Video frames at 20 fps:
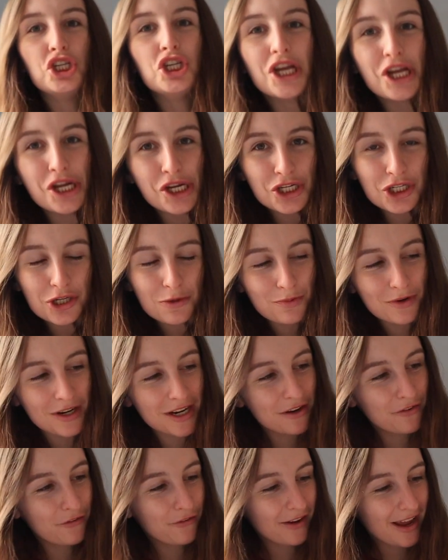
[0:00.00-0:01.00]

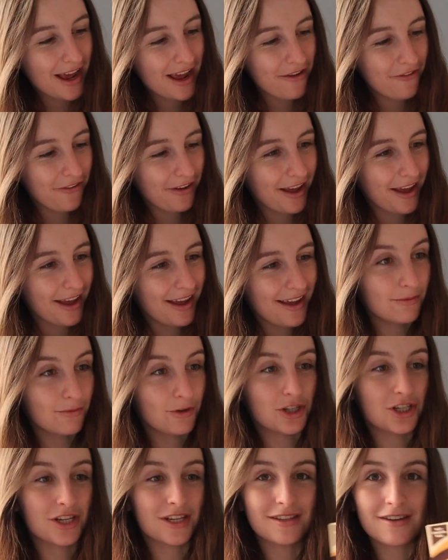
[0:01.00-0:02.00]
gingerbread flavor,
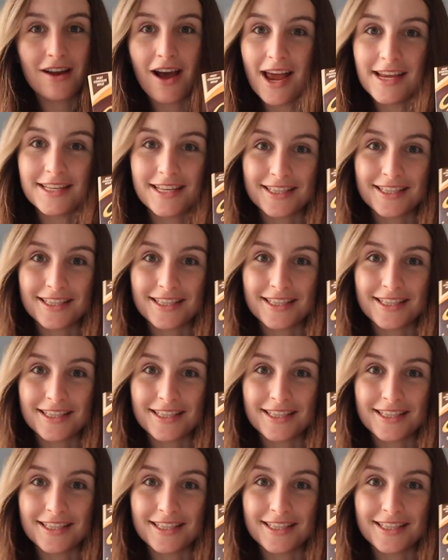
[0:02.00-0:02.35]
which is nice.